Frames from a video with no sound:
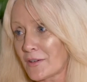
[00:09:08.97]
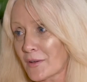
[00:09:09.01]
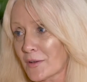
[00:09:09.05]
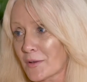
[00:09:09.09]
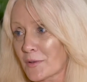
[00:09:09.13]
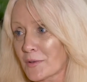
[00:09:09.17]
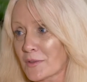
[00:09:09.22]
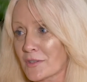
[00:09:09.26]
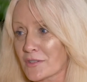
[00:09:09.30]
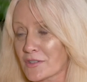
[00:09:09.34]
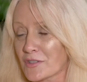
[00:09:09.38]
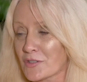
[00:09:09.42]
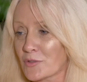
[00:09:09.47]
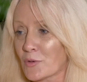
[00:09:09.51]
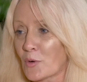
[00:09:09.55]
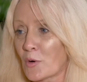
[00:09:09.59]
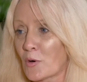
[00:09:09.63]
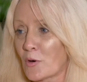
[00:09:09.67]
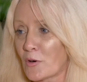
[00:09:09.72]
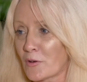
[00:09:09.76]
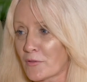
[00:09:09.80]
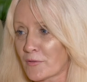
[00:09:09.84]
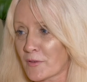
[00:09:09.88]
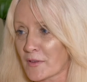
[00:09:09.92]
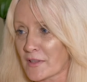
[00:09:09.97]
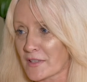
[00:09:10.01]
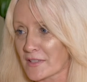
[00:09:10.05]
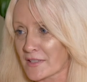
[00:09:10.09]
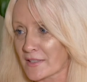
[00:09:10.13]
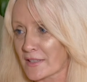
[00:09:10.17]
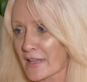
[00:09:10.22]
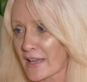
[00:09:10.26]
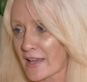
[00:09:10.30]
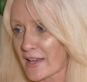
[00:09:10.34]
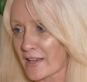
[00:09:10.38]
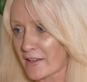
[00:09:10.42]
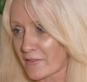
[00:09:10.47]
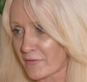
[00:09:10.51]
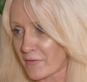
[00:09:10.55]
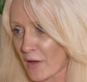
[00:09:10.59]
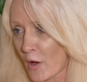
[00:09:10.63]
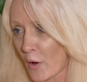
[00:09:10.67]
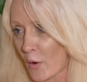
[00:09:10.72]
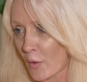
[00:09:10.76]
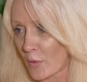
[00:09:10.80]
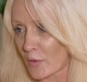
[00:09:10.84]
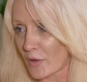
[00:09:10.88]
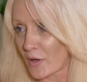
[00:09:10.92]
the store for the slave
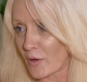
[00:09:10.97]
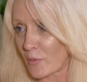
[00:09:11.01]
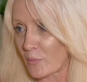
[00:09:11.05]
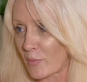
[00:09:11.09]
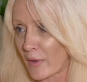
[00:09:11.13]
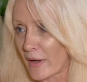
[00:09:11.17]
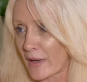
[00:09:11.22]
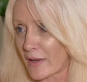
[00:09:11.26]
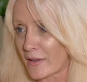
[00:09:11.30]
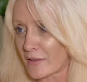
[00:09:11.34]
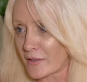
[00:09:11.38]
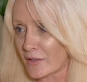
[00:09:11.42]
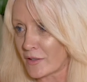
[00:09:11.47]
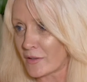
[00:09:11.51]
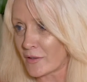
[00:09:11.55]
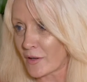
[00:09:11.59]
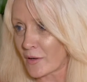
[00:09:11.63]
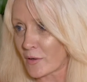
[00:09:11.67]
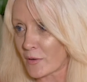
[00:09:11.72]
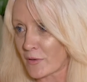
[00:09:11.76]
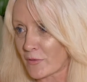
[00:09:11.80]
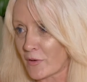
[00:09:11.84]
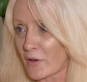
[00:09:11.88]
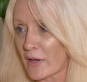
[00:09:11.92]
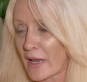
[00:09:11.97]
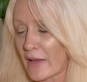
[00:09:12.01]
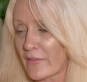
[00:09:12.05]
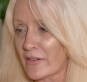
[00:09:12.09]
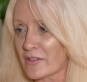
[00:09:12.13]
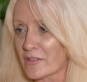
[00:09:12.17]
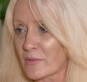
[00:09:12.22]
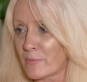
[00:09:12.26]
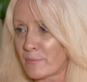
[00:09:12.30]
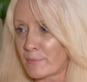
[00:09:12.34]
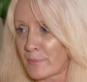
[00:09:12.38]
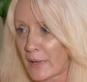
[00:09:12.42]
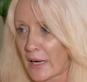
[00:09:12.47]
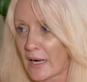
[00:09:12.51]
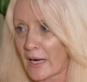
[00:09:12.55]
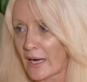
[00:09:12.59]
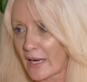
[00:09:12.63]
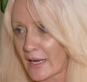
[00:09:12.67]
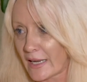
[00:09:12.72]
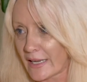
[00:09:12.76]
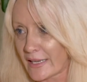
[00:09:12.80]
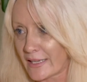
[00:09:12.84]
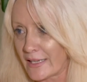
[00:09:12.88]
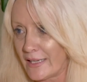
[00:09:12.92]
owner, but, if you're having to
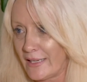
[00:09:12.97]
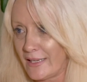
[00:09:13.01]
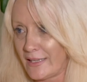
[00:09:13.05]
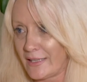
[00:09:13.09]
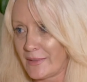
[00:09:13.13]
buy